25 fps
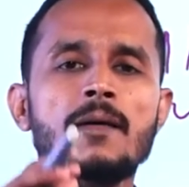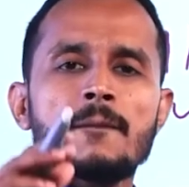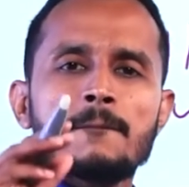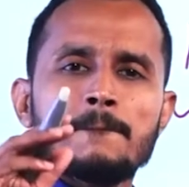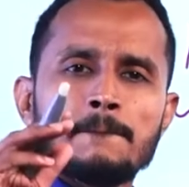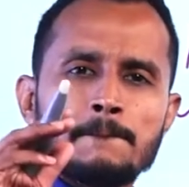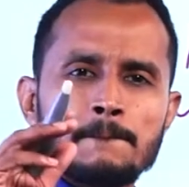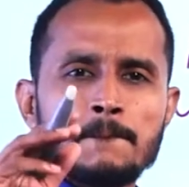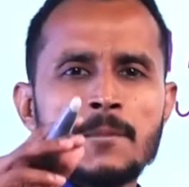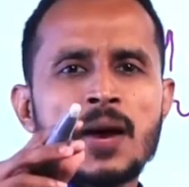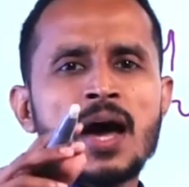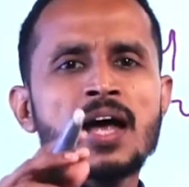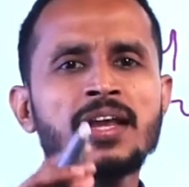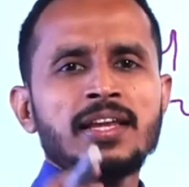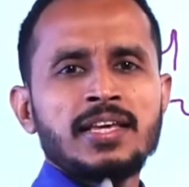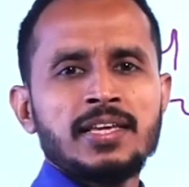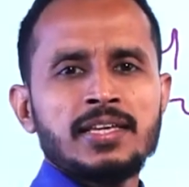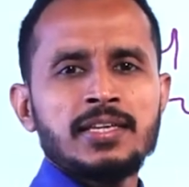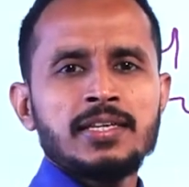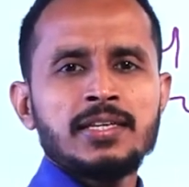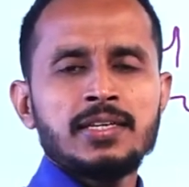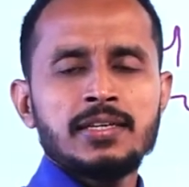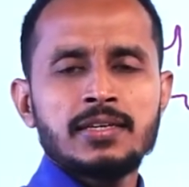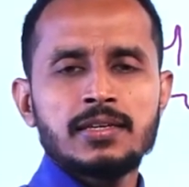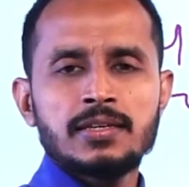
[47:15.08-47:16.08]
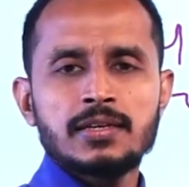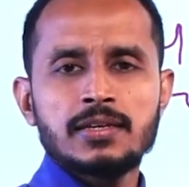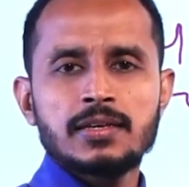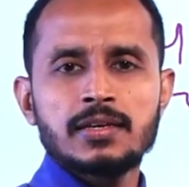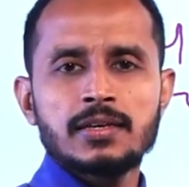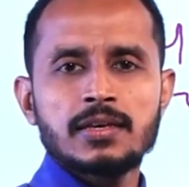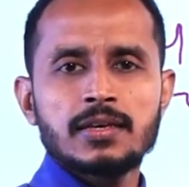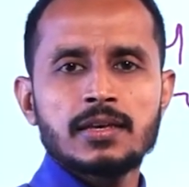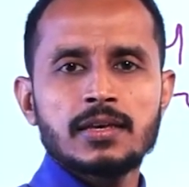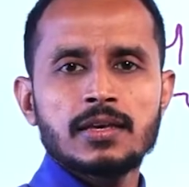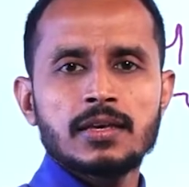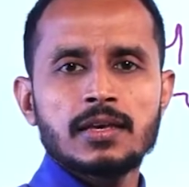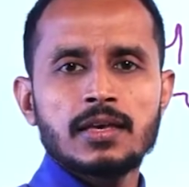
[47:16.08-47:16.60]
Money,
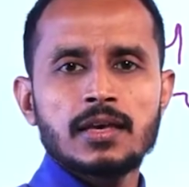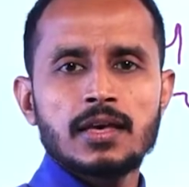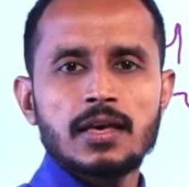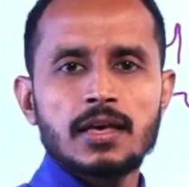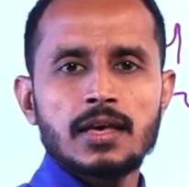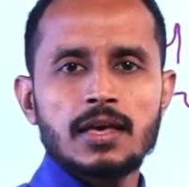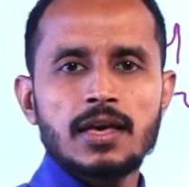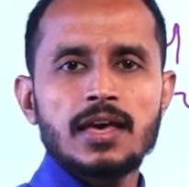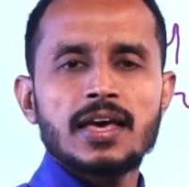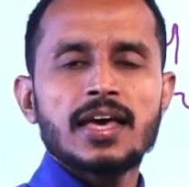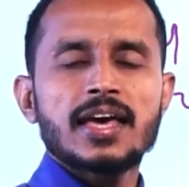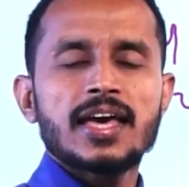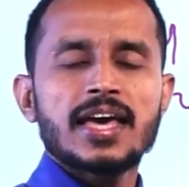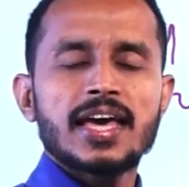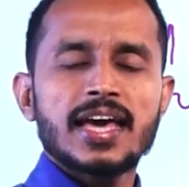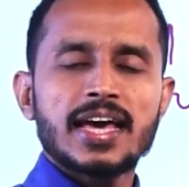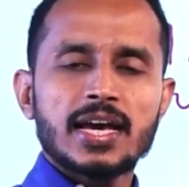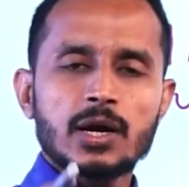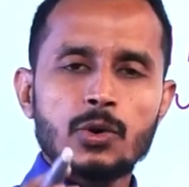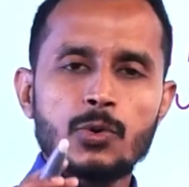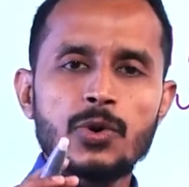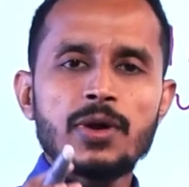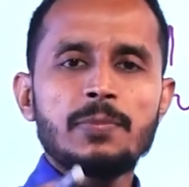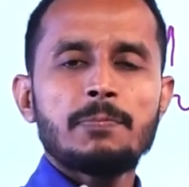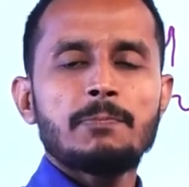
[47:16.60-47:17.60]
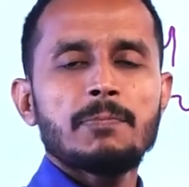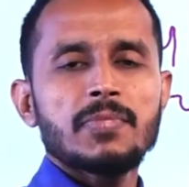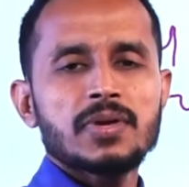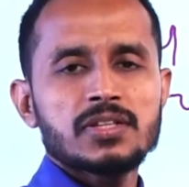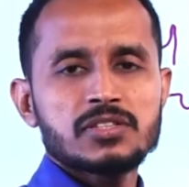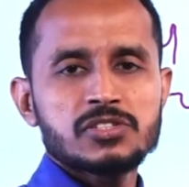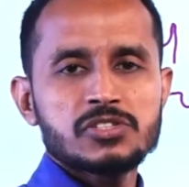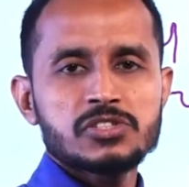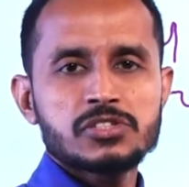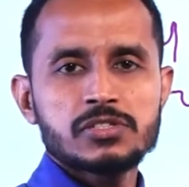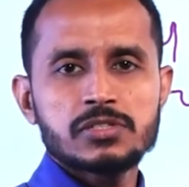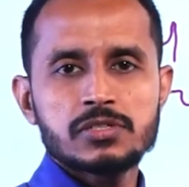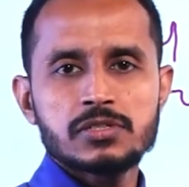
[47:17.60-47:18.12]

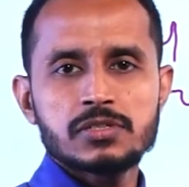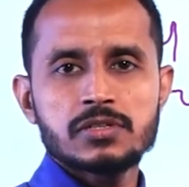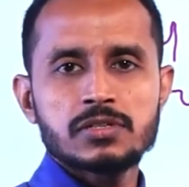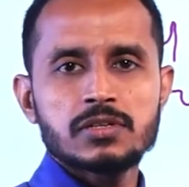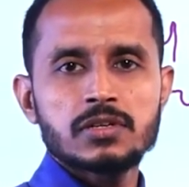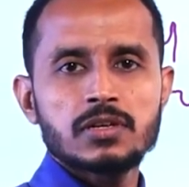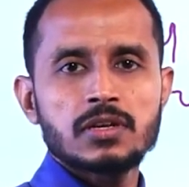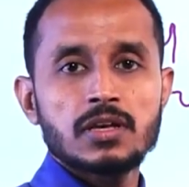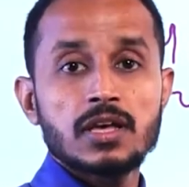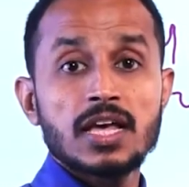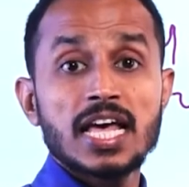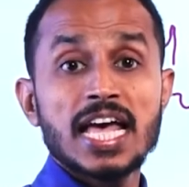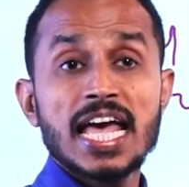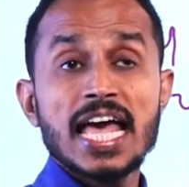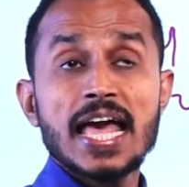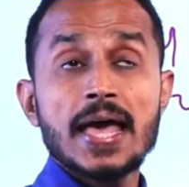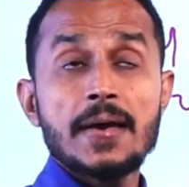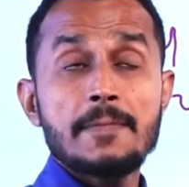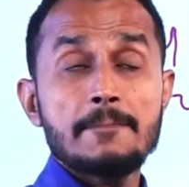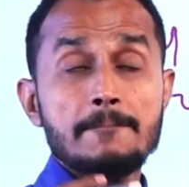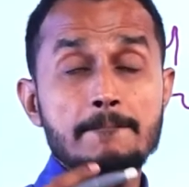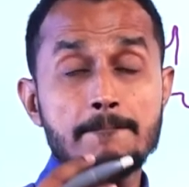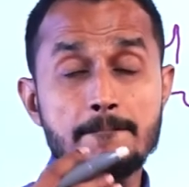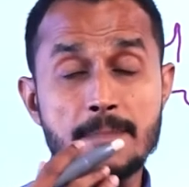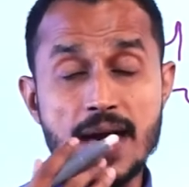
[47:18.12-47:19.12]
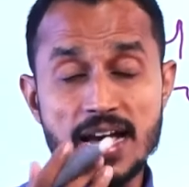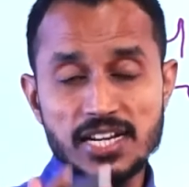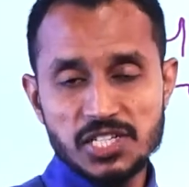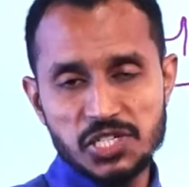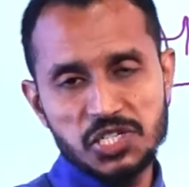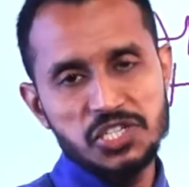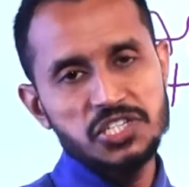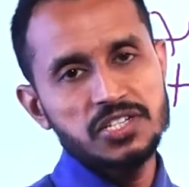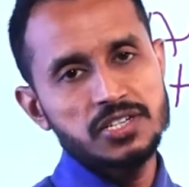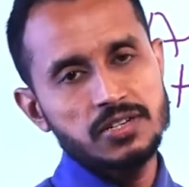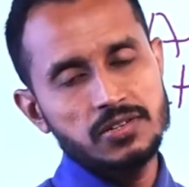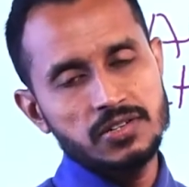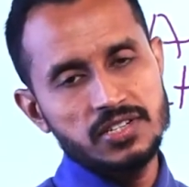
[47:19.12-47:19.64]
equipments,
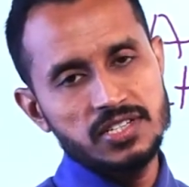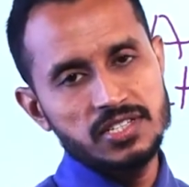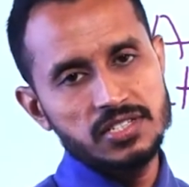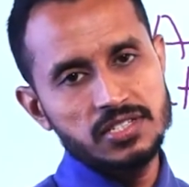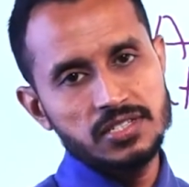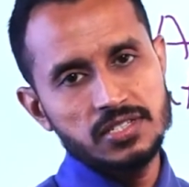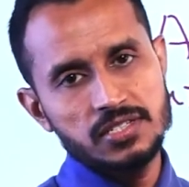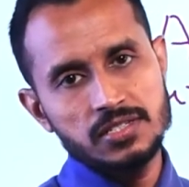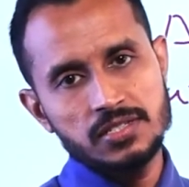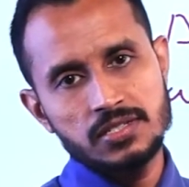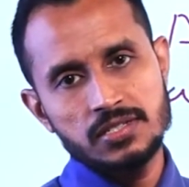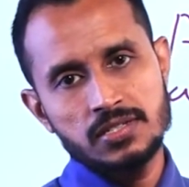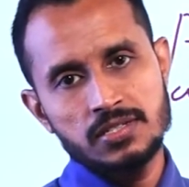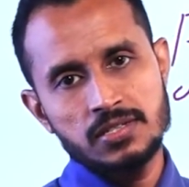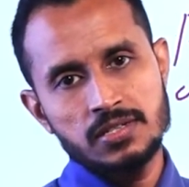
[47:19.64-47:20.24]
machineries,